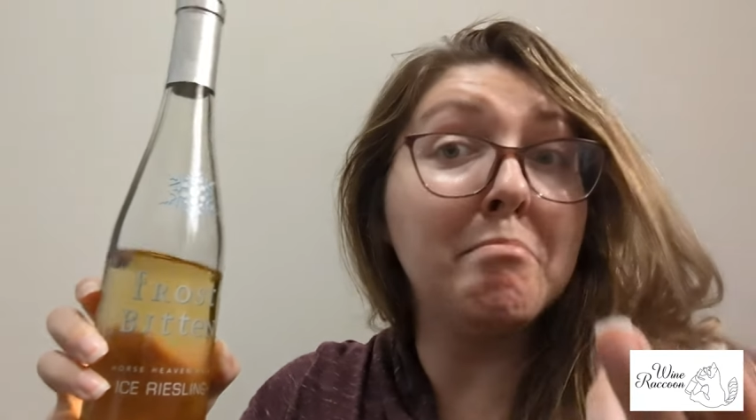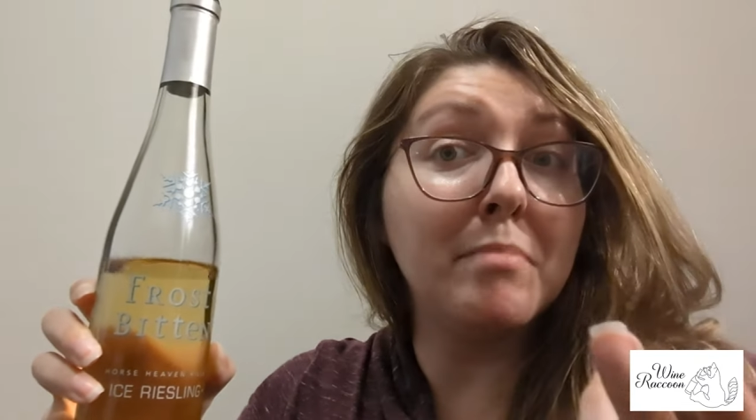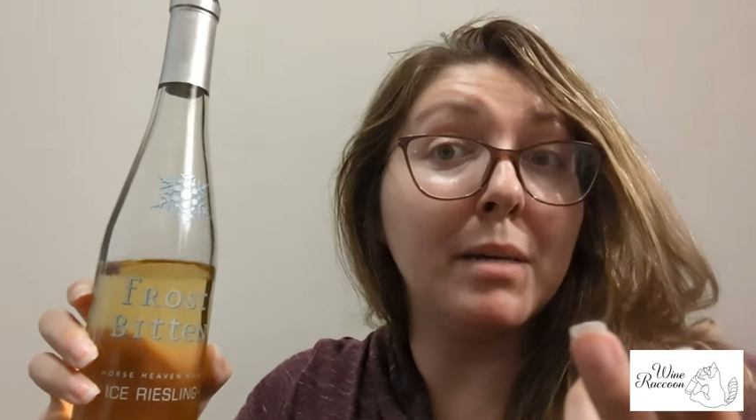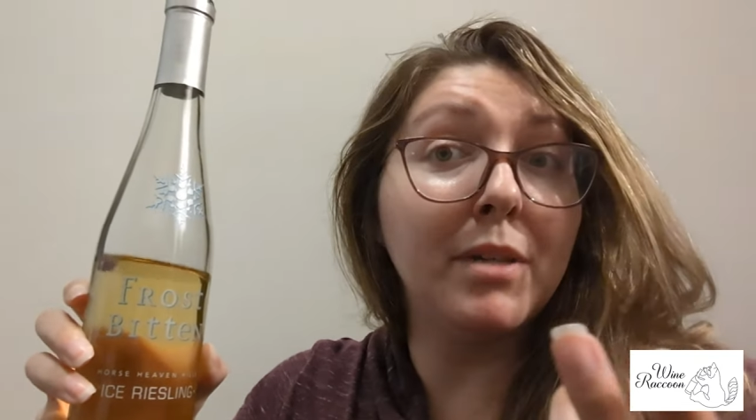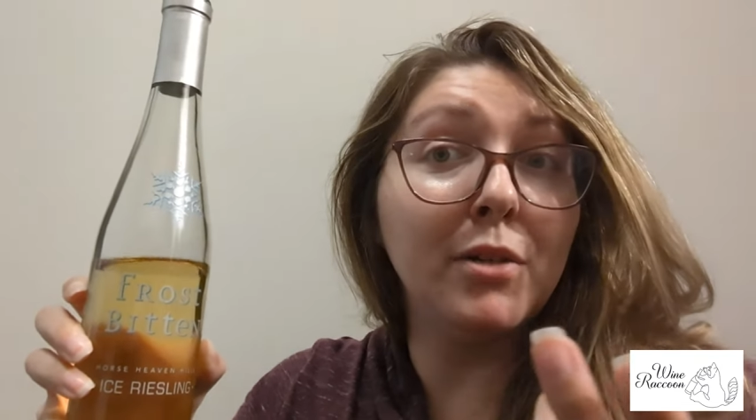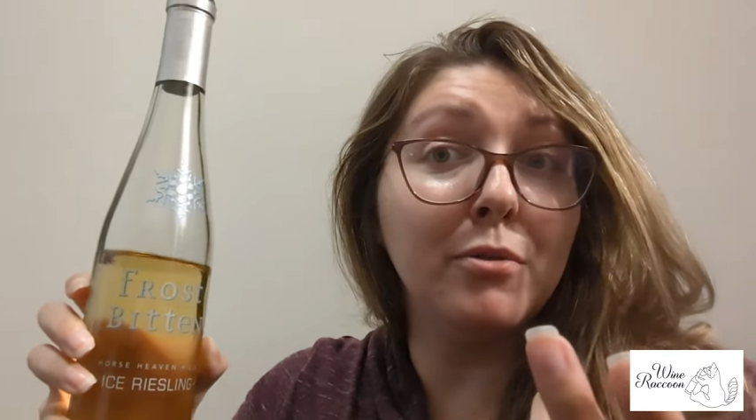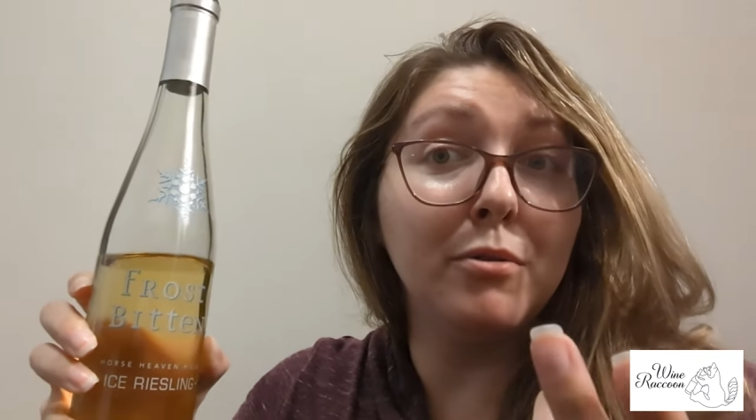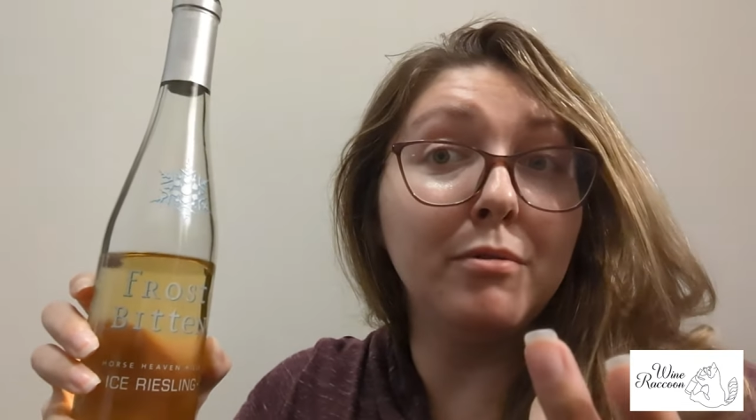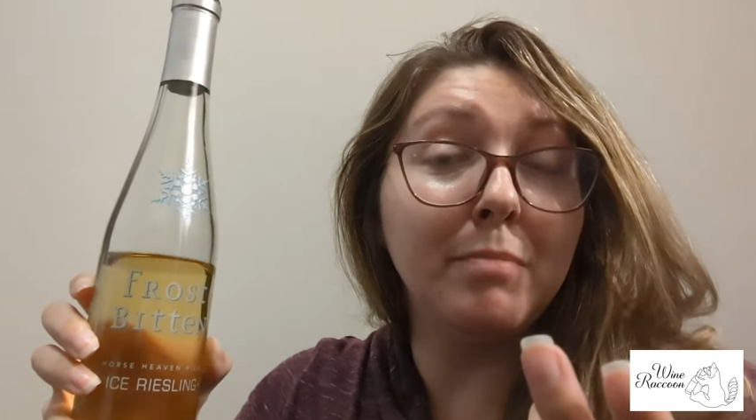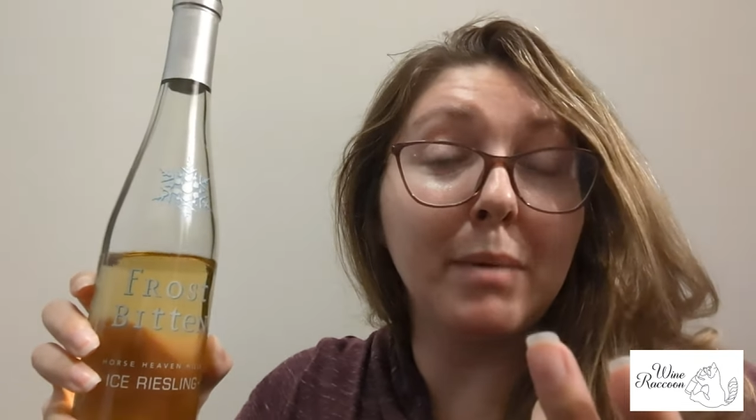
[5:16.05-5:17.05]
Maybe
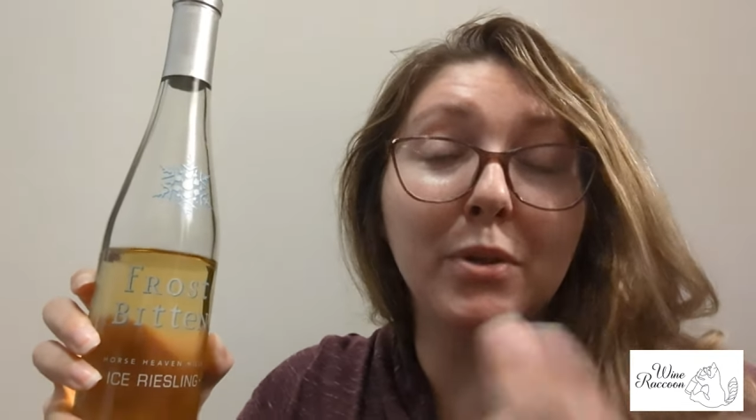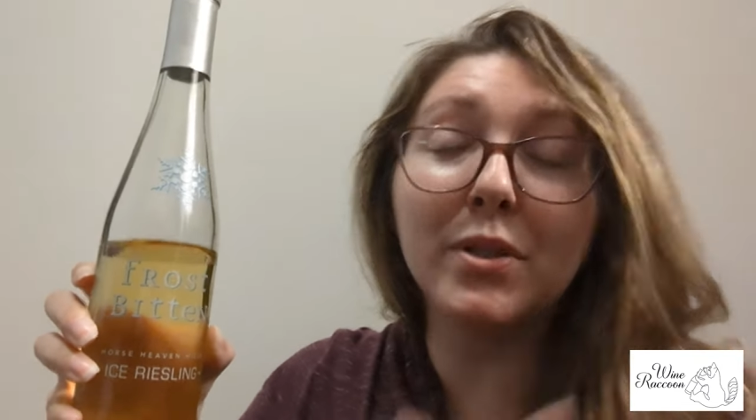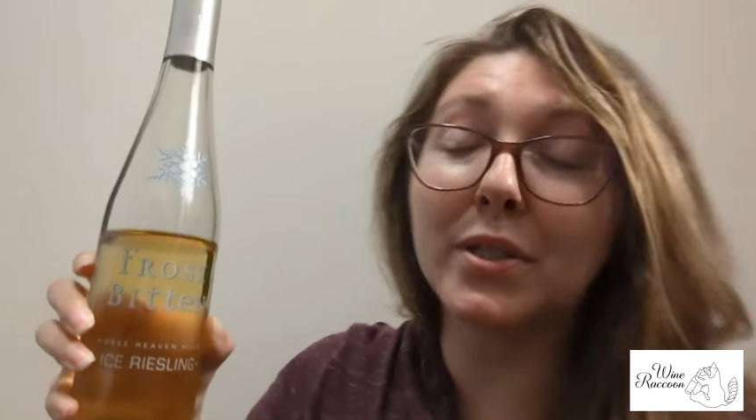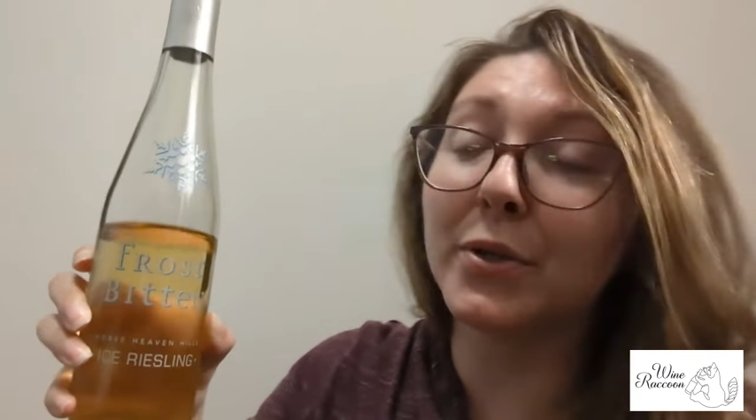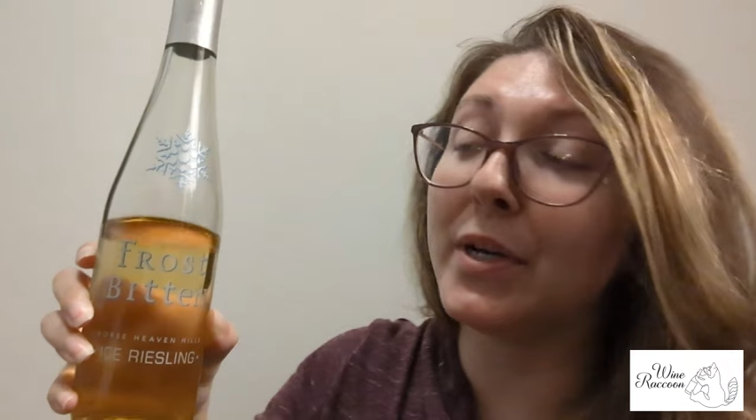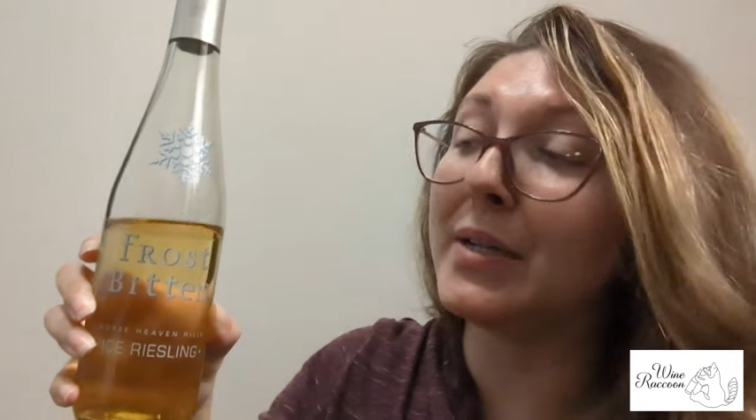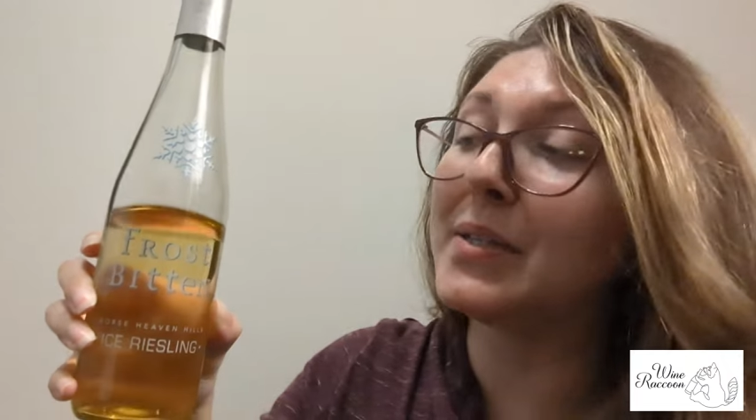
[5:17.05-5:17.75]
you disagree.